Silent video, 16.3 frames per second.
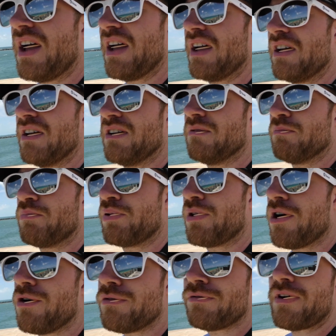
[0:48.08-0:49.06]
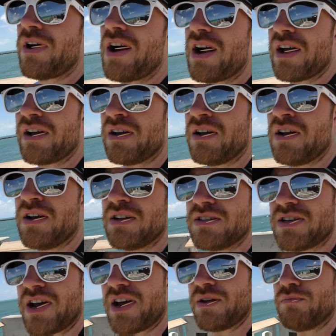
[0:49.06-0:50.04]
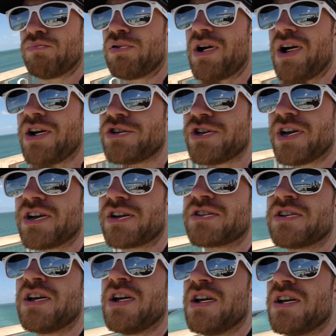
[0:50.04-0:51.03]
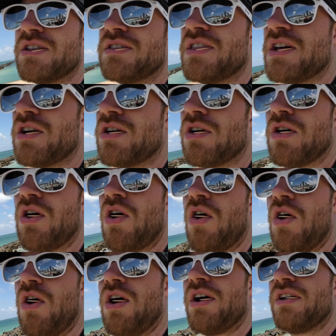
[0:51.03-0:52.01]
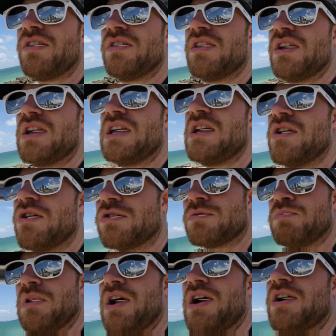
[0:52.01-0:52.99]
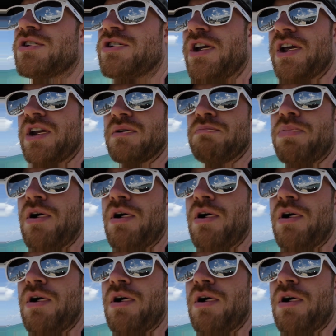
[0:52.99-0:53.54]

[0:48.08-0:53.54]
and ProFi type projects that are on the E O S blockchain and